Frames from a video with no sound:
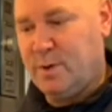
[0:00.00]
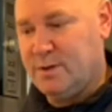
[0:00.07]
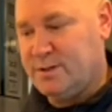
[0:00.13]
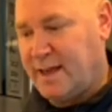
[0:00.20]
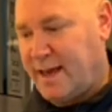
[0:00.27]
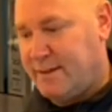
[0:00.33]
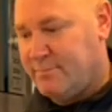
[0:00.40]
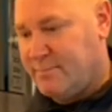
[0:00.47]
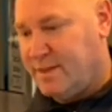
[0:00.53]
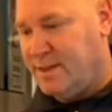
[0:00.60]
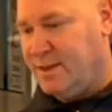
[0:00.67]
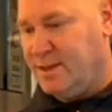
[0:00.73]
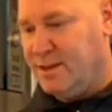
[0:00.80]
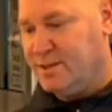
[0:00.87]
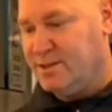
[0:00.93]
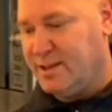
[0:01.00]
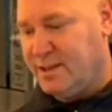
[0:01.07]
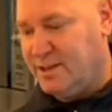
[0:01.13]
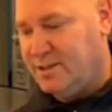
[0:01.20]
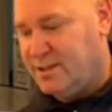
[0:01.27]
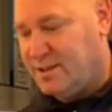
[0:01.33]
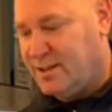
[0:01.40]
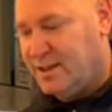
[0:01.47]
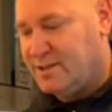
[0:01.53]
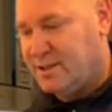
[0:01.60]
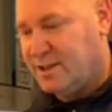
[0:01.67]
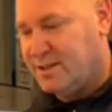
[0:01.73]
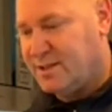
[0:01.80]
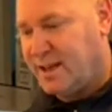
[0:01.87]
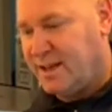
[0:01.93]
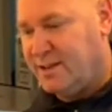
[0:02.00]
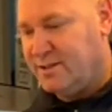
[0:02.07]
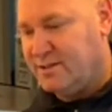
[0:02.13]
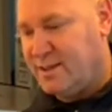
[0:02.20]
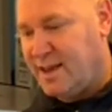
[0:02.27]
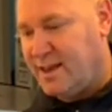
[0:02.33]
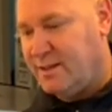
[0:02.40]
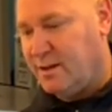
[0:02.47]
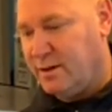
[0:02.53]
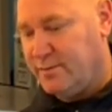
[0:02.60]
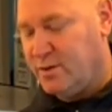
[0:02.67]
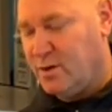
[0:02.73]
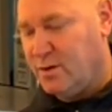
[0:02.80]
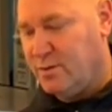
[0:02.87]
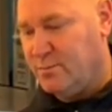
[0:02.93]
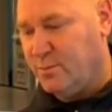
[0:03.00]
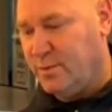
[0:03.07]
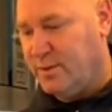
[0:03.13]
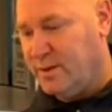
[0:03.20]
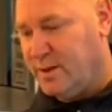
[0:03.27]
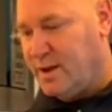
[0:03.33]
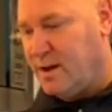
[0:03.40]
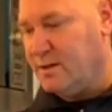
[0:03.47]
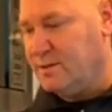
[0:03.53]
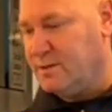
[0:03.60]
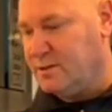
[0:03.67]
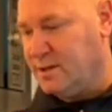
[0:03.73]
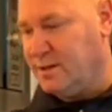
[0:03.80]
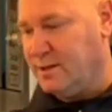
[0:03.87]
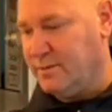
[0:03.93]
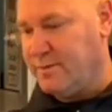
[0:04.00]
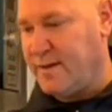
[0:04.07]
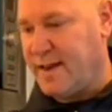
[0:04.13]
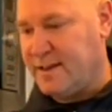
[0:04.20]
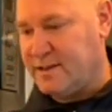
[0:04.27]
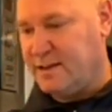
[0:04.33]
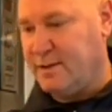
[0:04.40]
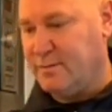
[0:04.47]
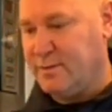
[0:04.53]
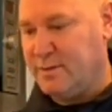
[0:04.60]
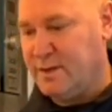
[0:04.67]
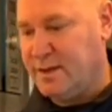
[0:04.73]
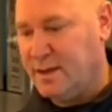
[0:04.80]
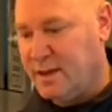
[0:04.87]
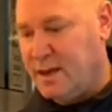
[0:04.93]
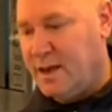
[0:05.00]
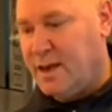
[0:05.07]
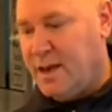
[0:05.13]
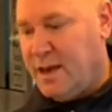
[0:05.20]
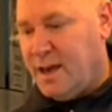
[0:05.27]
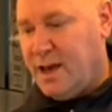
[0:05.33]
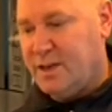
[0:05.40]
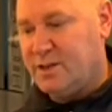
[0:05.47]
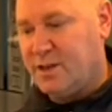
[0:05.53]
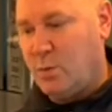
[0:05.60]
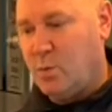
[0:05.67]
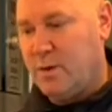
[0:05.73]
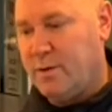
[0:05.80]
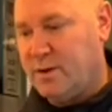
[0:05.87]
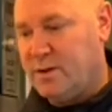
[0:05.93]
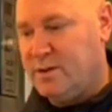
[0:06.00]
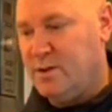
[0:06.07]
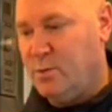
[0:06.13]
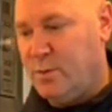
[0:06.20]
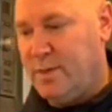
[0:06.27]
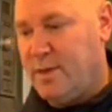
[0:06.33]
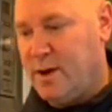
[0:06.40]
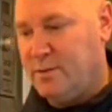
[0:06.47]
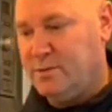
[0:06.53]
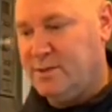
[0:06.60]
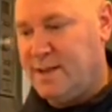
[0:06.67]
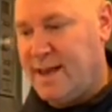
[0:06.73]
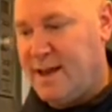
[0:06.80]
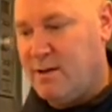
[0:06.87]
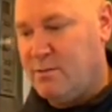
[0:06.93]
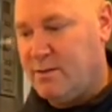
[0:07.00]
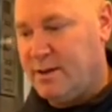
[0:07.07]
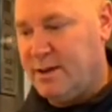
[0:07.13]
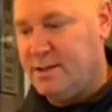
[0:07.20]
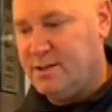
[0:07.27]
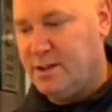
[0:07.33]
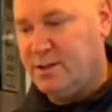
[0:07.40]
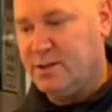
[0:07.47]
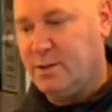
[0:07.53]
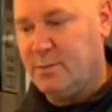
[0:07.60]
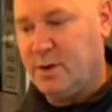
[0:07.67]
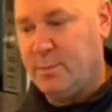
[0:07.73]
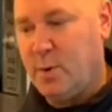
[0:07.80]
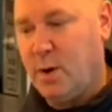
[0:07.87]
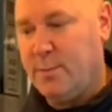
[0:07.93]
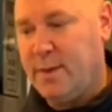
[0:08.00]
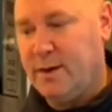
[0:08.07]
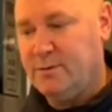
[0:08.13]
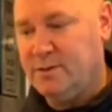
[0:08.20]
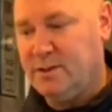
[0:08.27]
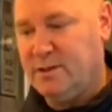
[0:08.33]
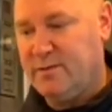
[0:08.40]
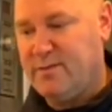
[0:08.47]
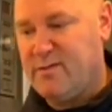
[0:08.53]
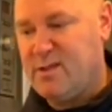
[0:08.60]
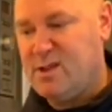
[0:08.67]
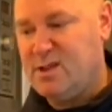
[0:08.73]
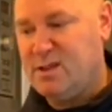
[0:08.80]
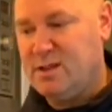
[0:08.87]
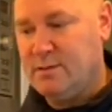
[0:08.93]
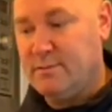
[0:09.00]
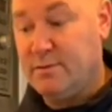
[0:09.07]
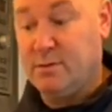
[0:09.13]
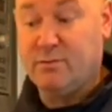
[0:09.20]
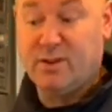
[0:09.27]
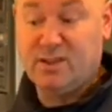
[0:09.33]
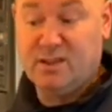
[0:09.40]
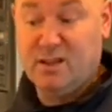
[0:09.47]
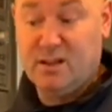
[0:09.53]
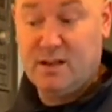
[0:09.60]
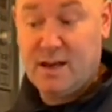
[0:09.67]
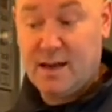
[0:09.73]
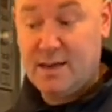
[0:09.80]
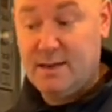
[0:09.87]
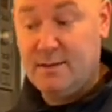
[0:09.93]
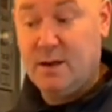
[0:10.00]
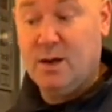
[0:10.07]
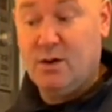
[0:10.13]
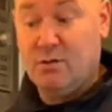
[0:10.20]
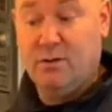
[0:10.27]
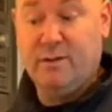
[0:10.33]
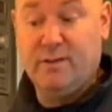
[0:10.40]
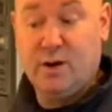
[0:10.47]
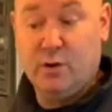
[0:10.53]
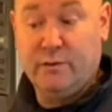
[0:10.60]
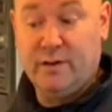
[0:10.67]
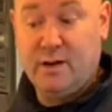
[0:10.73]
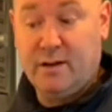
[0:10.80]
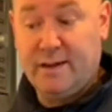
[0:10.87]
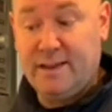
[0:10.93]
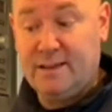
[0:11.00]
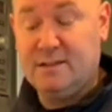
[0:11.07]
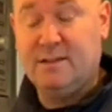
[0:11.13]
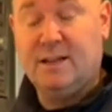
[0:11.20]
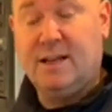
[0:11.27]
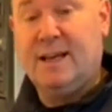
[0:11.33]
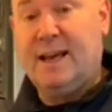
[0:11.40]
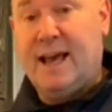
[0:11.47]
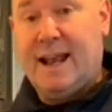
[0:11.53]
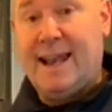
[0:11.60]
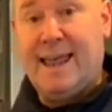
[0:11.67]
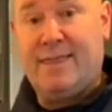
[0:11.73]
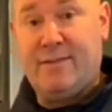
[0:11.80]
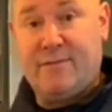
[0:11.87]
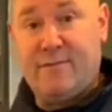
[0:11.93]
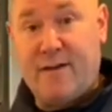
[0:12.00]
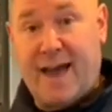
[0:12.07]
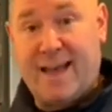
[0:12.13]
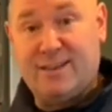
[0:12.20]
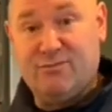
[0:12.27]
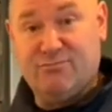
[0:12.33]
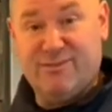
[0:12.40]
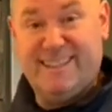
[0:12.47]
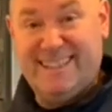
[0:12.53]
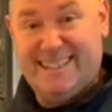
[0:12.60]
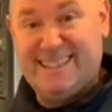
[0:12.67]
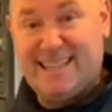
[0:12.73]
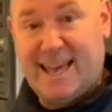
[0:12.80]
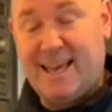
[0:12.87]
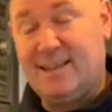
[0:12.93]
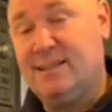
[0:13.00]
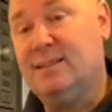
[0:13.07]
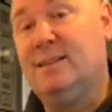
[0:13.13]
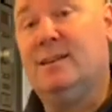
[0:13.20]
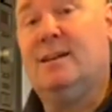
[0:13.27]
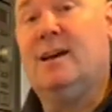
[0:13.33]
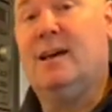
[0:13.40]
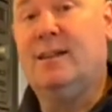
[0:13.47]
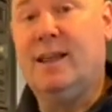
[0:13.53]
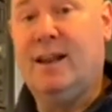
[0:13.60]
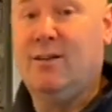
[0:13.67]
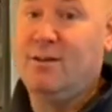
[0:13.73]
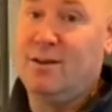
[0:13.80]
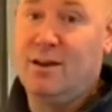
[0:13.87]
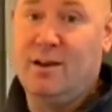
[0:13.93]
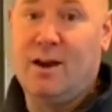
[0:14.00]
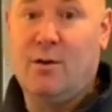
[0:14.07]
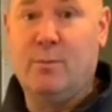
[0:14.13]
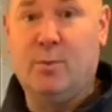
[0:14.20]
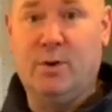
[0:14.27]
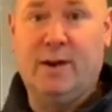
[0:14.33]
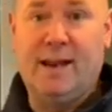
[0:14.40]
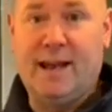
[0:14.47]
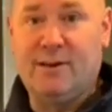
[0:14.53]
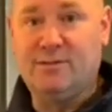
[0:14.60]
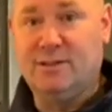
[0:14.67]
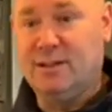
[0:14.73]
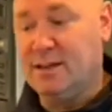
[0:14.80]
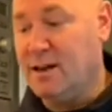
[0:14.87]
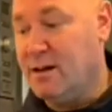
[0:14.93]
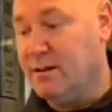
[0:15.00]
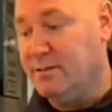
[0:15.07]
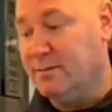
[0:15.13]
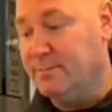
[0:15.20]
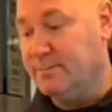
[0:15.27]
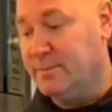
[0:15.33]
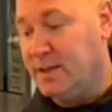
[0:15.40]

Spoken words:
as that. Here you can see these are the containers there that I've got with the nuts and the fat and everything. And so what I'm going to do with those now is I'm going to pop those in the fridge for the rest of the day or even overnight, let the fat reset, and then I can go and put it out in the garden.